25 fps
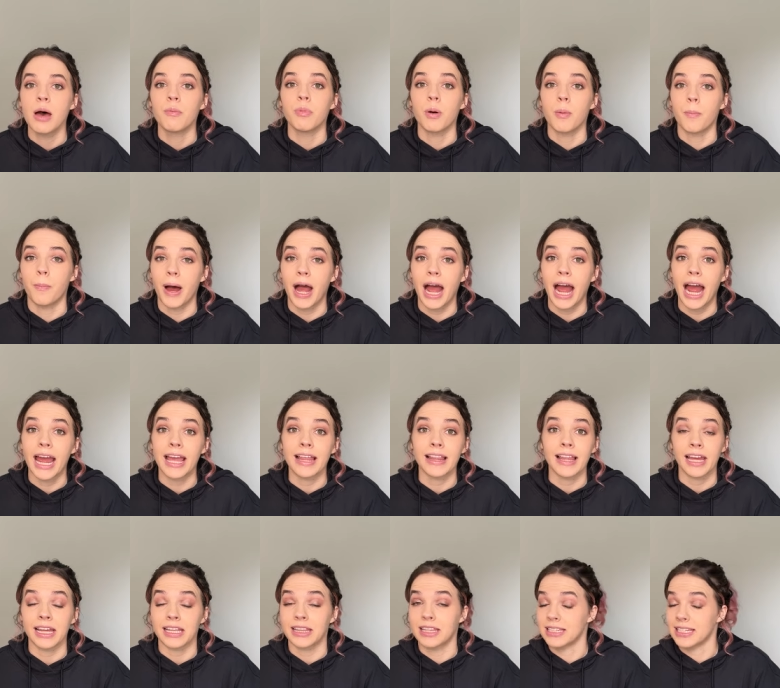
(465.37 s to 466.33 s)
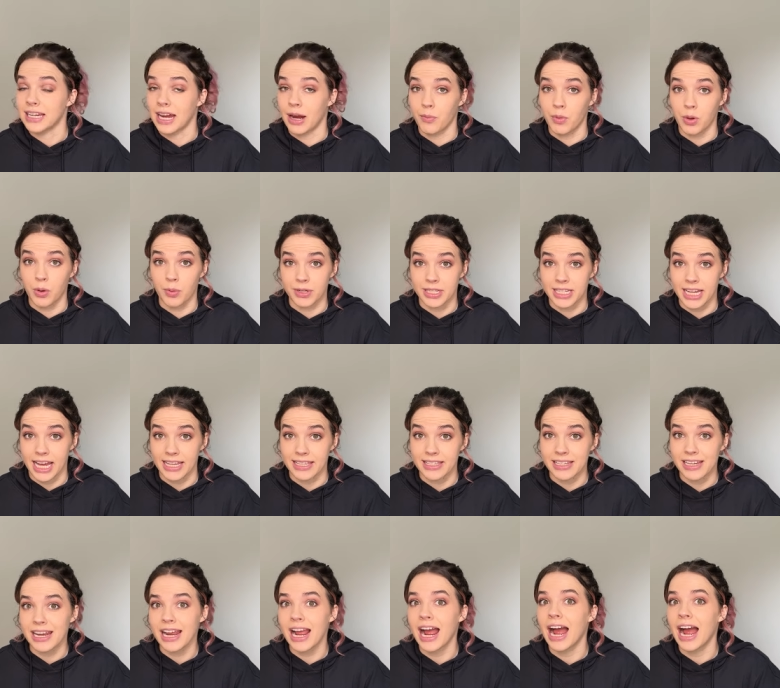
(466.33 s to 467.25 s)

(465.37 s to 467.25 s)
But by like the time we were testing,